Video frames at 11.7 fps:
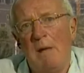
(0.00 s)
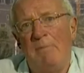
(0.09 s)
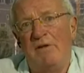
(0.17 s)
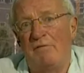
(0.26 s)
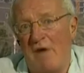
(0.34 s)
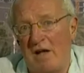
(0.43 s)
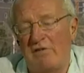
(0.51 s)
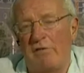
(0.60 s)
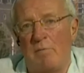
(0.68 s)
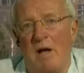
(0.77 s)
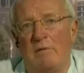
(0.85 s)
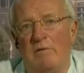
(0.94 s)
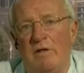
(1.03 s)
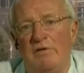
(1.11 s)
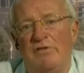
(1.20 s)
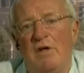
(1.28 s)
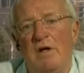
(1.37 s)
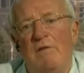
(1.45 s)
But the fact of the matter
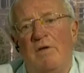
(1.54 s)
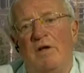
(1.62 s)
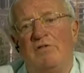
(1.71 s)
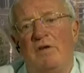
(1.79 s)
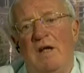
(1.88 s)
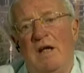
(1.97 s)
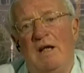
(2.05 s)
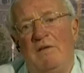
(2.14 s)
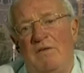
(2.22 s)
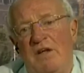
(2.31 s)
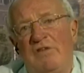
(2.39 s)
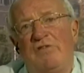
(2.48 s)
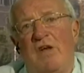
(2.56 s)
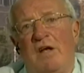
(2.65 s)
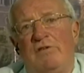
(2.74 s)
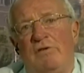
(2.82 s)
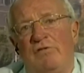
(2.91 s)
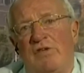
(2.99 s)
is that these
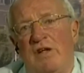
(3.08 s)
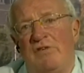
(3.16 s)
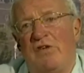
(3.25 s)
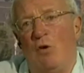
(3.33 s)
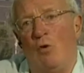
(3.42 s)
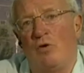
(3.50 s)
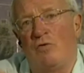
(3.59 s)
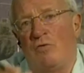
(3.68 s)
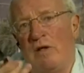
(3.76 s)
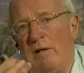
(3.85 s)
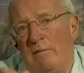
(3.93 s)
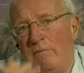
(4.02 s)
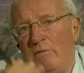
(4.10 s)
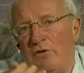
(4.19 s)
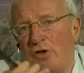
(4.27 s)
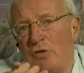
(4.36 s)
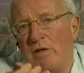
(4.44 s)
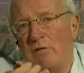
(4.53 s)
days, you see, it's the ordinary
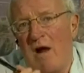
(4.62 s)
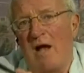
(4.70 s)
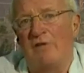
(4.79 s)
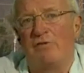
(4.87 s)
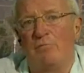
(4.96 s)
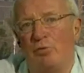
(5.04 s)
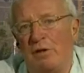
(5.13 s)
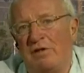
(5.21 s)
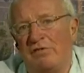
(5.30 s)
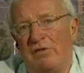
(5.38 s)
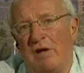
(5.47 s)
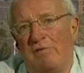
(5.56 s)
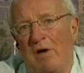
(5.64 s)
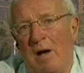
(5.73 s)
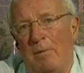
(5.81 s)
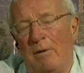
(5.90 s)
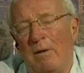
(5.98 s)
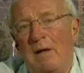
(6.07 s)
junior ranks who are putting this stuff
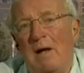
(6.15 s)
up,